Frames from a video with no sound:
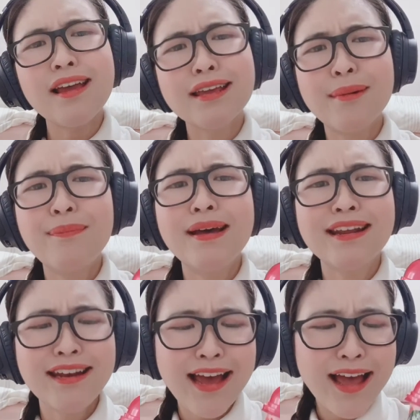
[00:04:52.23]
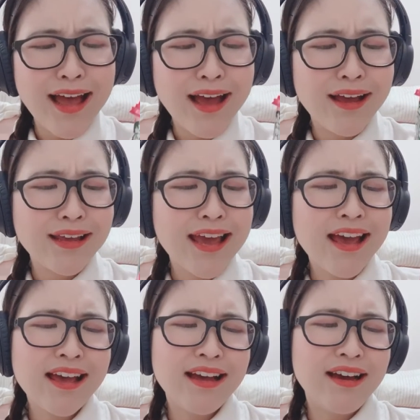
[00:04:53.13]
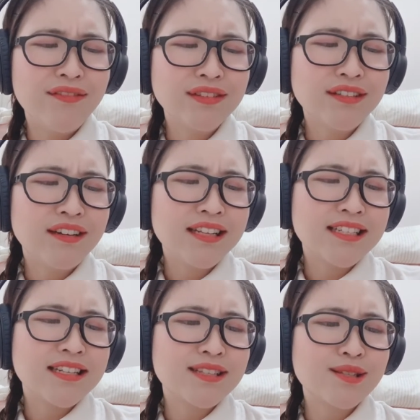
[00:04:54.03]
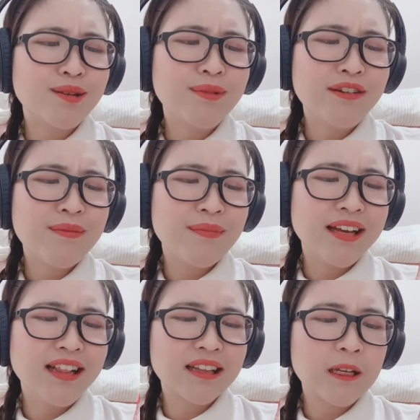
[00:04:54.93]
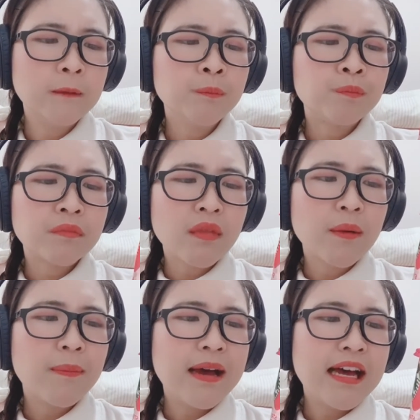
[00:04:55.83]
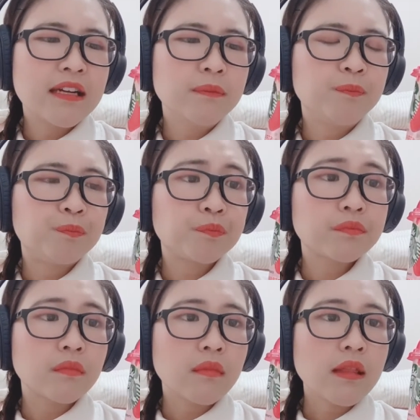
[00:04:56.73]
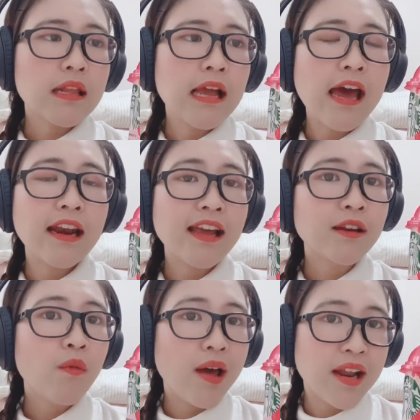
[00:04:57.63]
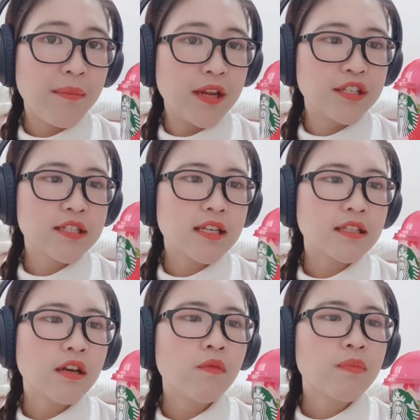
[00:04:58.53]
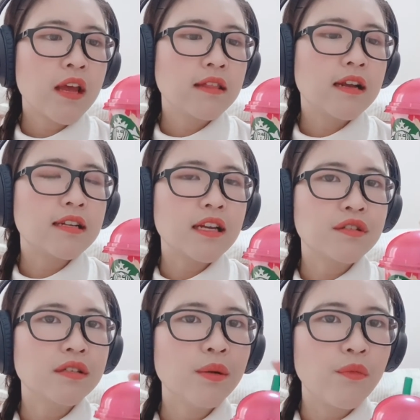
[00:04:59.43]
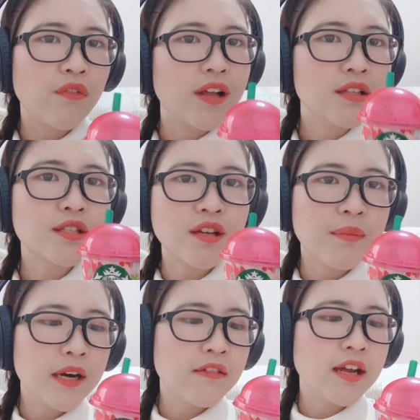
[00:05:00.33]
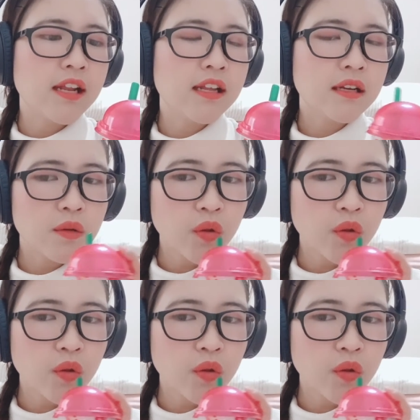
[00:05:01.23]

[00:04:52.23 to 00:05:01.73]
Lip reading: Yappari da! Yeah, after all, it's just strawberry milk. But unlike the one I mentioned just now, there's actually real strawberry in it.